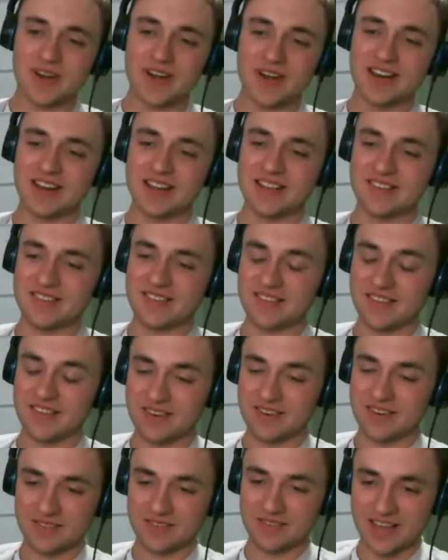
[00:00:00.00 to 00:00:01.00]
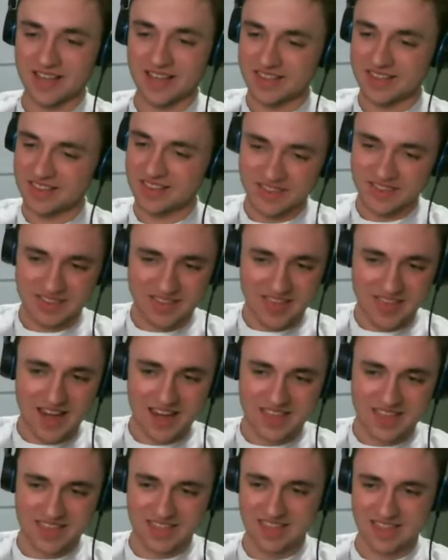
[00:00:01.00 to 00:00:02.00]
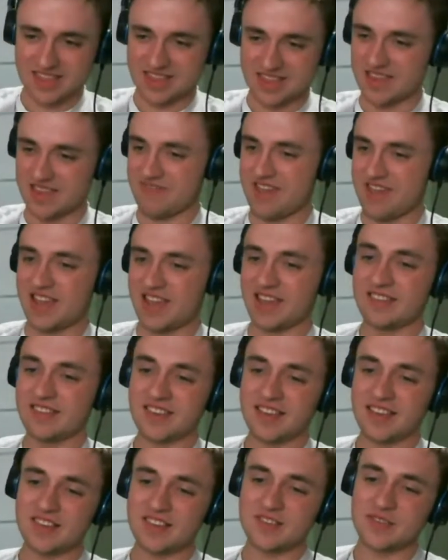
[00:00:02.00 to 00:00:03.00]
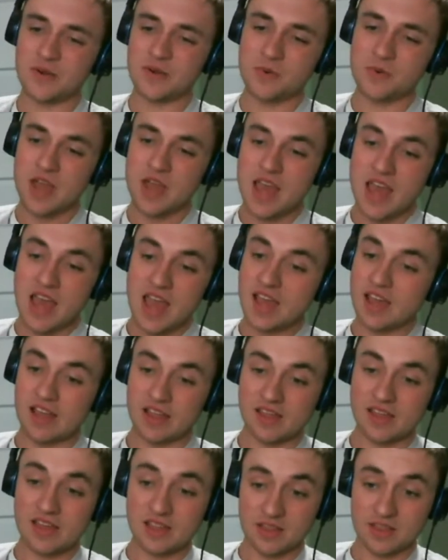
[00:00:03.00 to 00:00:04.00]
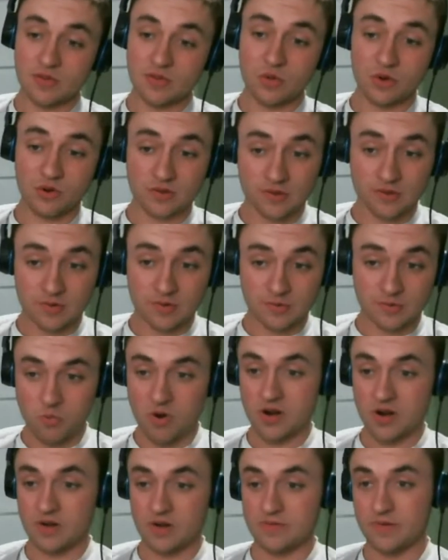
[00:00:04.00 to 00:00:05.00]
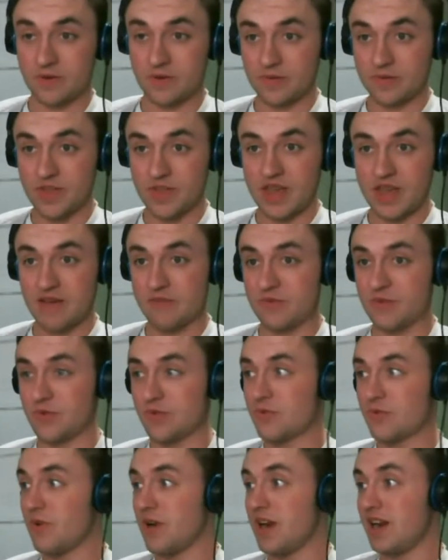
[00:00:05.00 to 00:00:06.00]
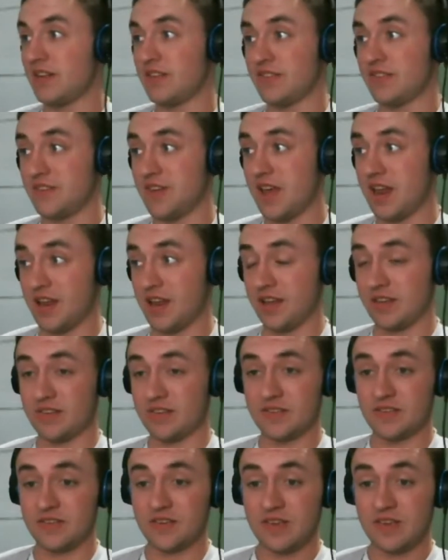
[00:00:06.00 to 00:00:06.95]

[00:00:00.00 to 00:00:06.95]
and it's or like anything that they make. It's like it looks wonderful. They have great aesthetics,